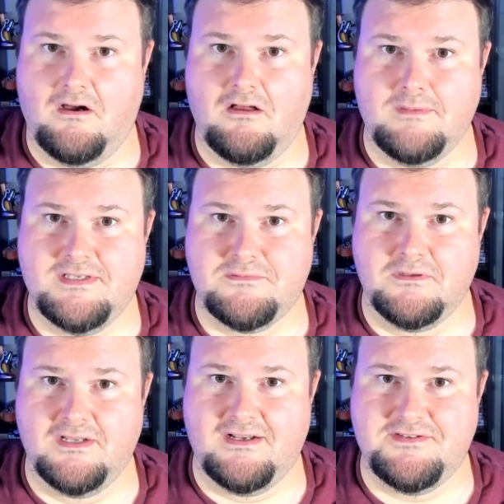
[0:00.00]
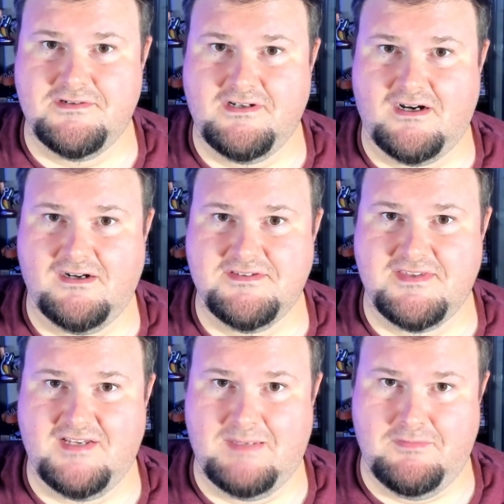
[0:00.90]
Always organize your cards
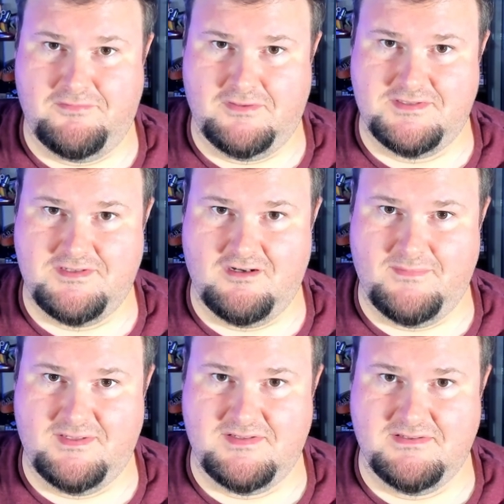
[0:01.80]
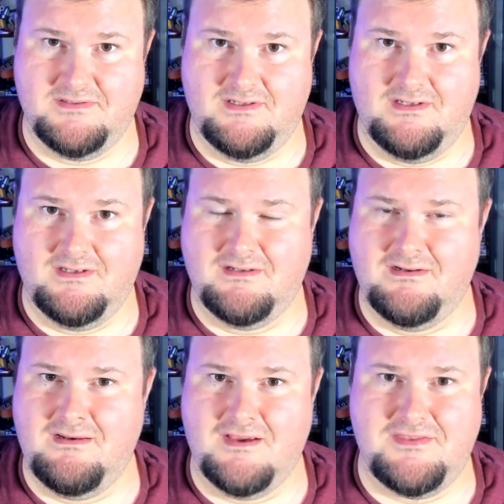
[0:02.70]
the night before a tournament.
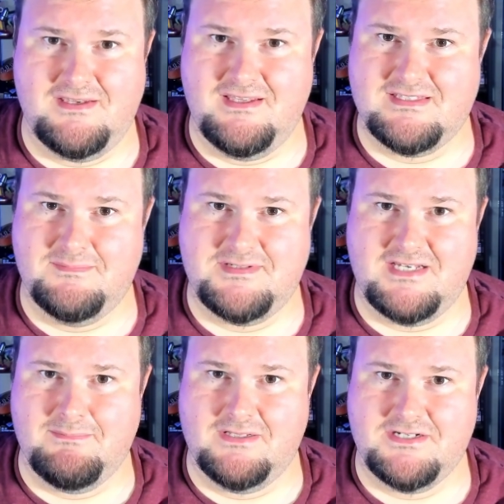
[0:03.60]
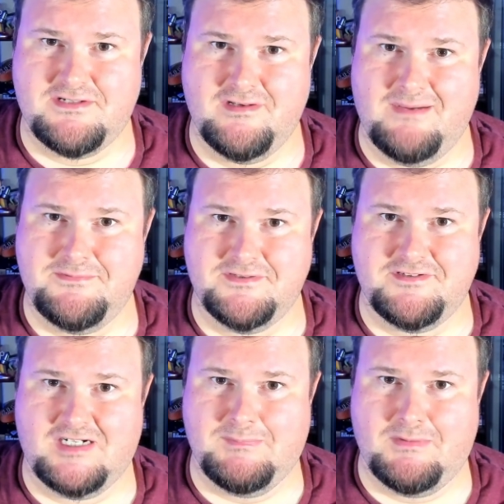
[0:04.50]
Nothing eats up time like showing up to a
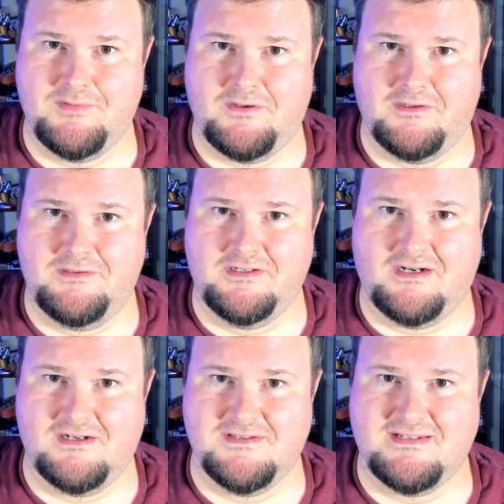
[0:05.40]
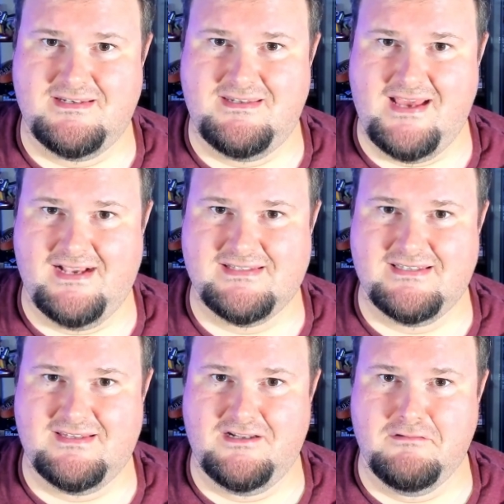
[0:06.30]
tournament with all your cards in decks
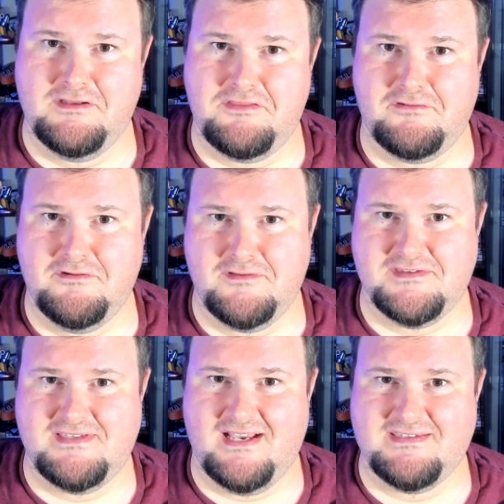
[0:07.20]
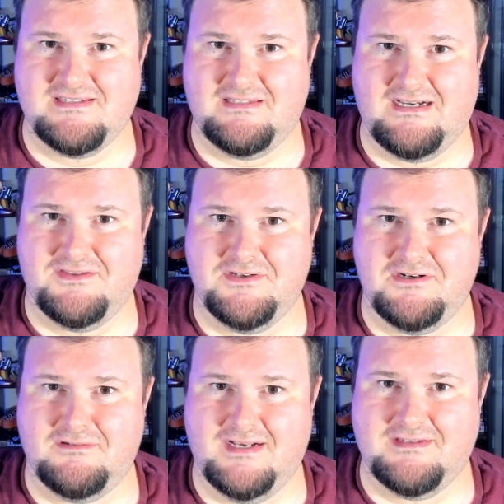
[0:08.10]
and then going through those decks to lay out the
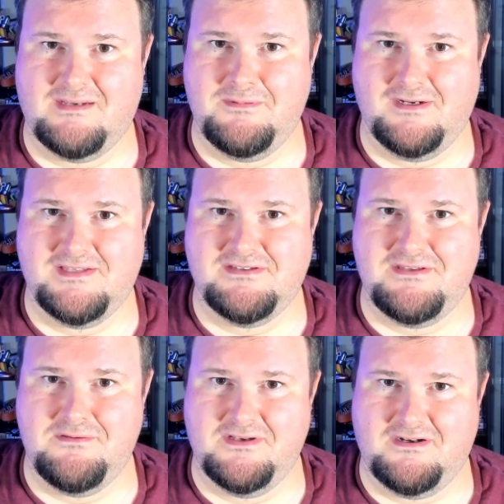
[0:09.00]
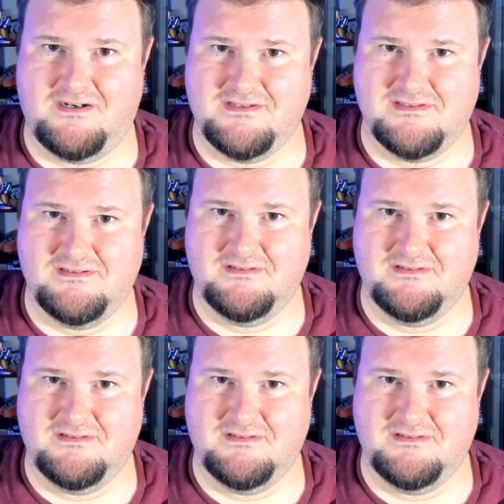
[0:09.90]
correct upgrades and unit cards.